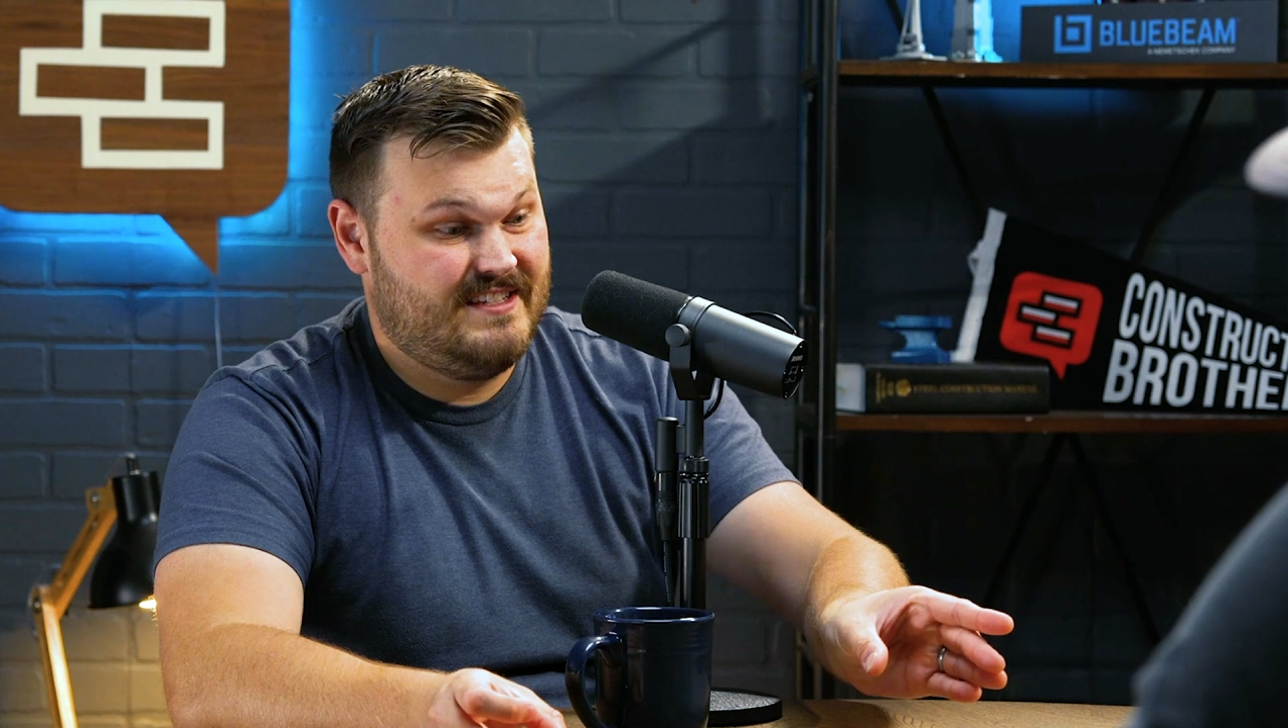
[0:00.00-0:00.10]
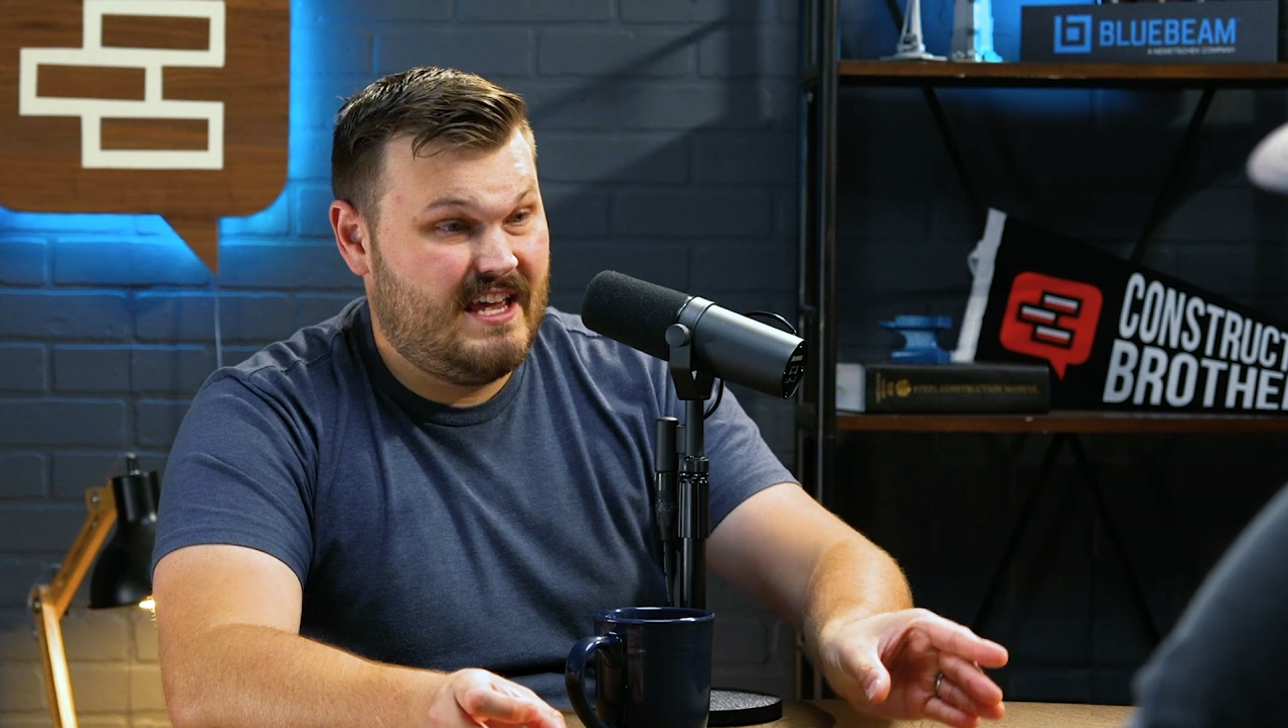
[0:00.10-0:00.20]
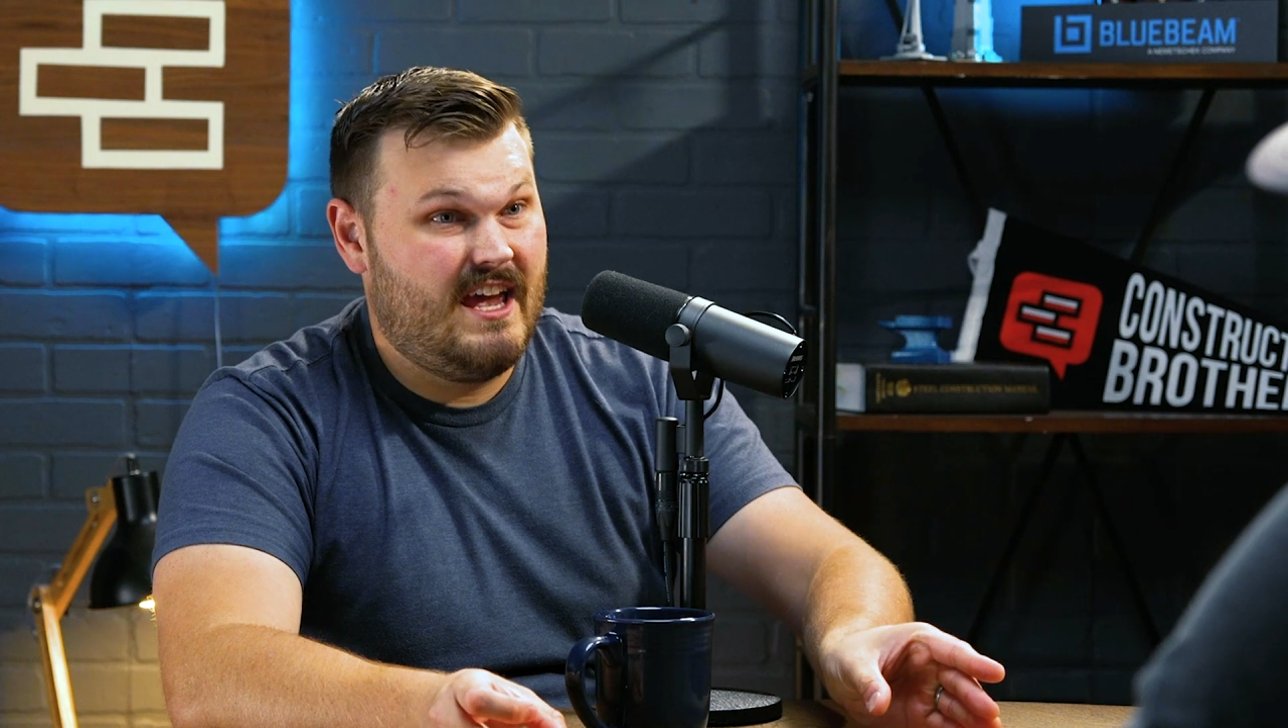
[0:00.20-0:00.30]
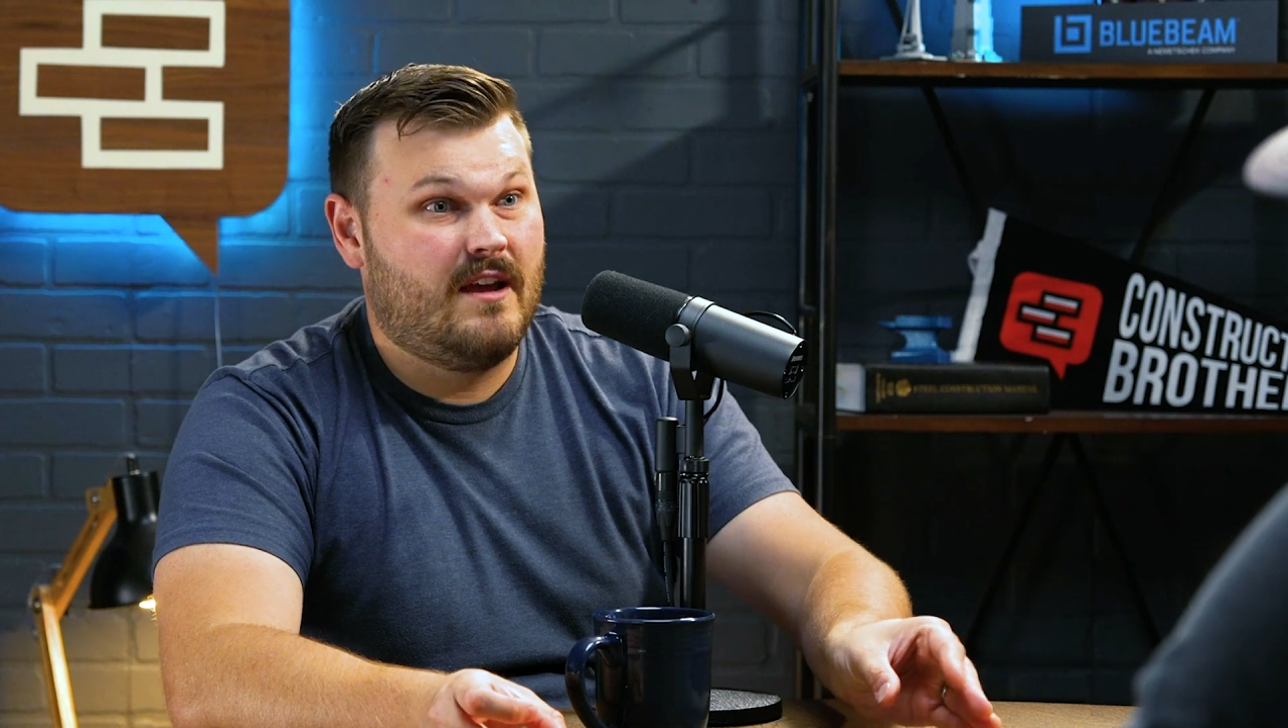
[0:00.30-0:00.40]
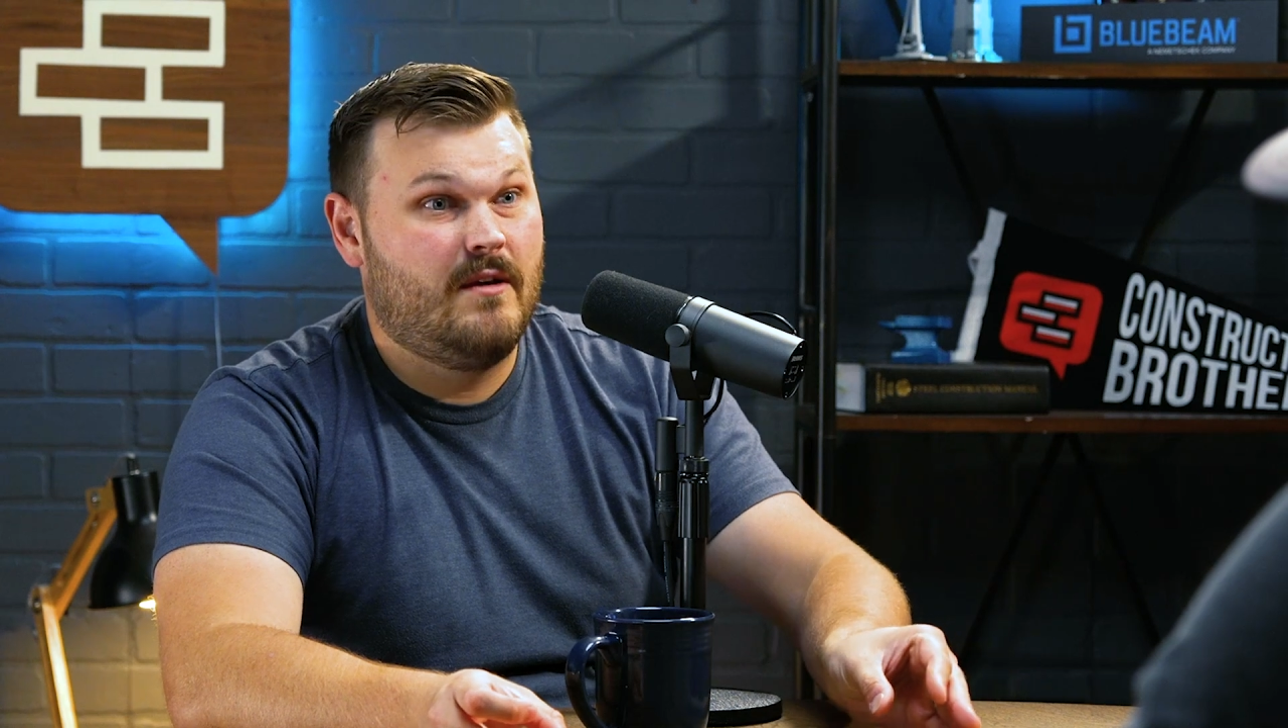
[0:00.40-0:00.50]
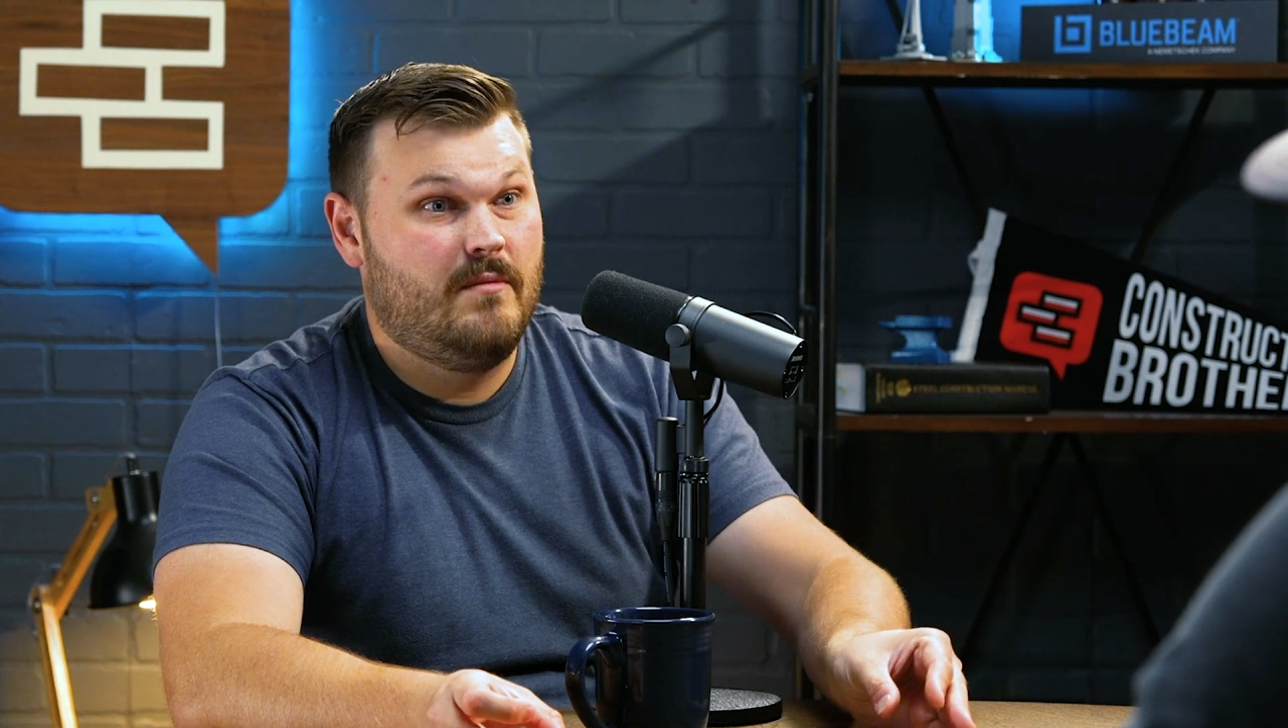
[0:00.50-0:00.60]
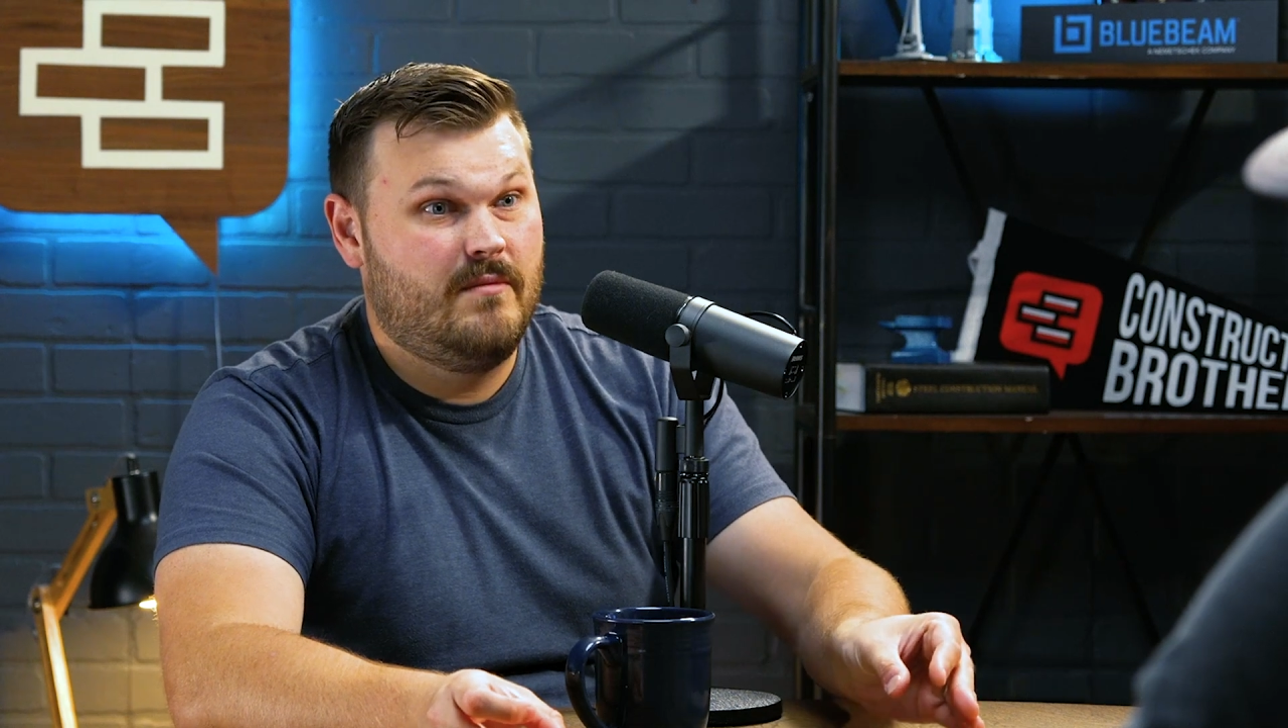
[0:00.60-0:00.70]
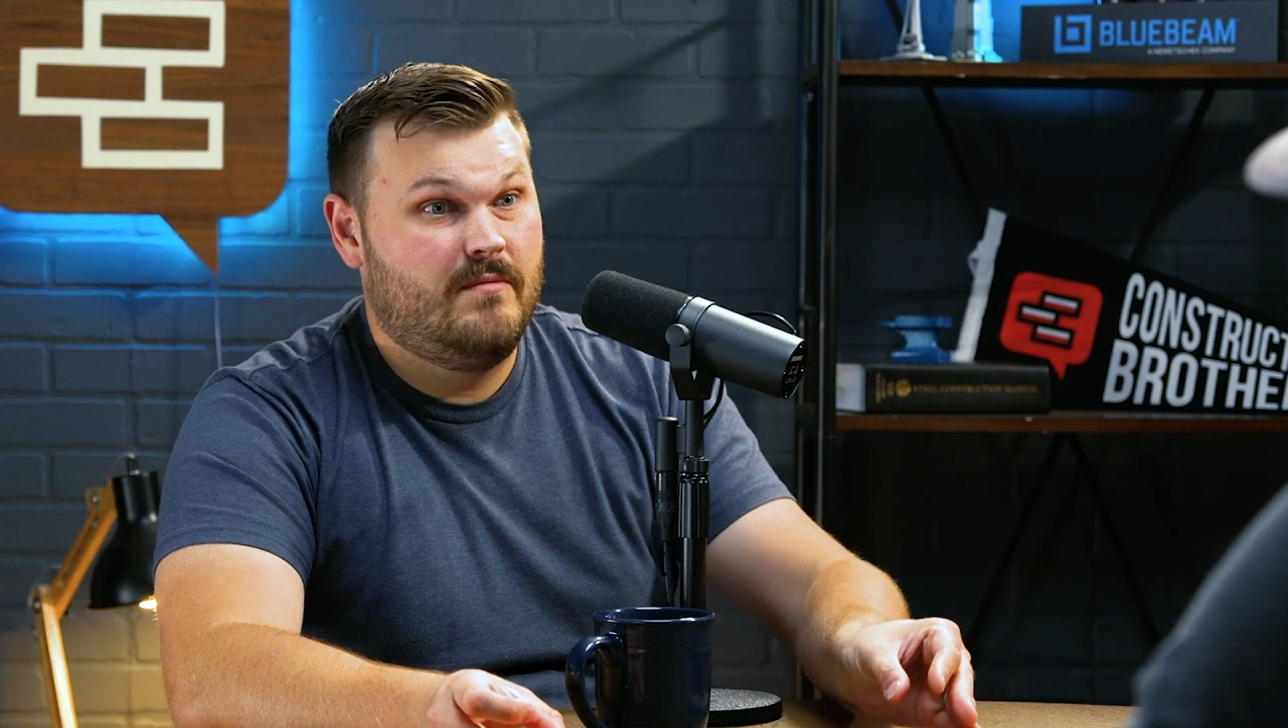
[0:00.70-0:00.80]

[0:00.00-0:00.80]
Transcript: saying